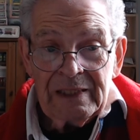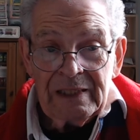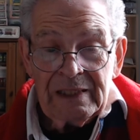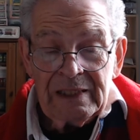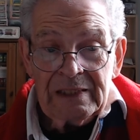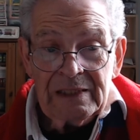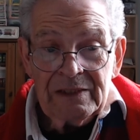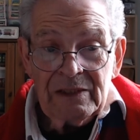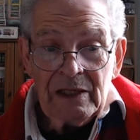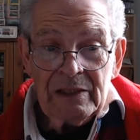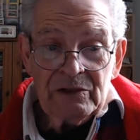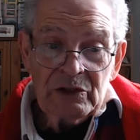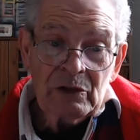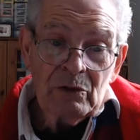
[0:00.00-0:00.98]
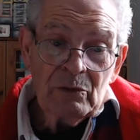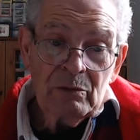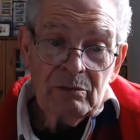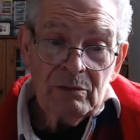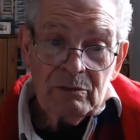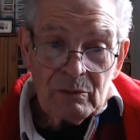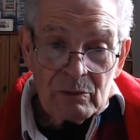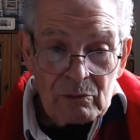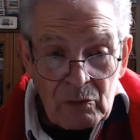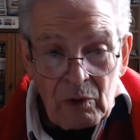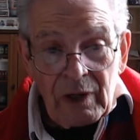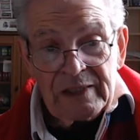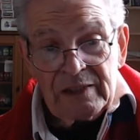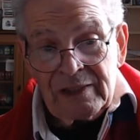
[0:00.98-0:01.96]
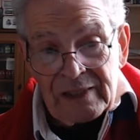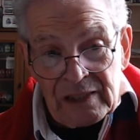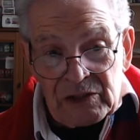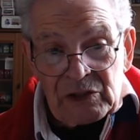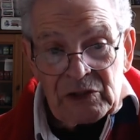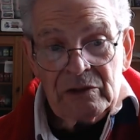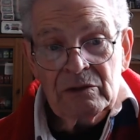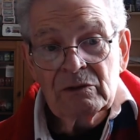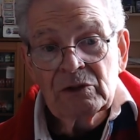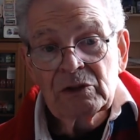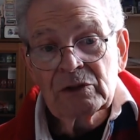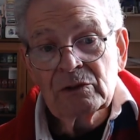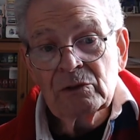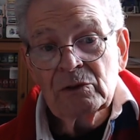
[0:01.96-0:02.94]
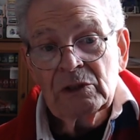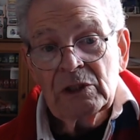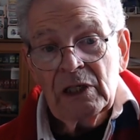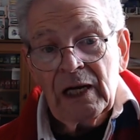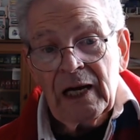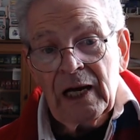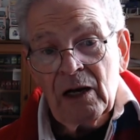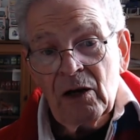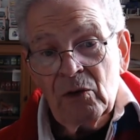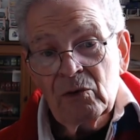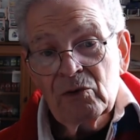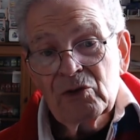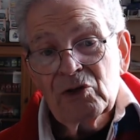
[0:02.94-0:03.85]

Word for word: and, and so I can listen to how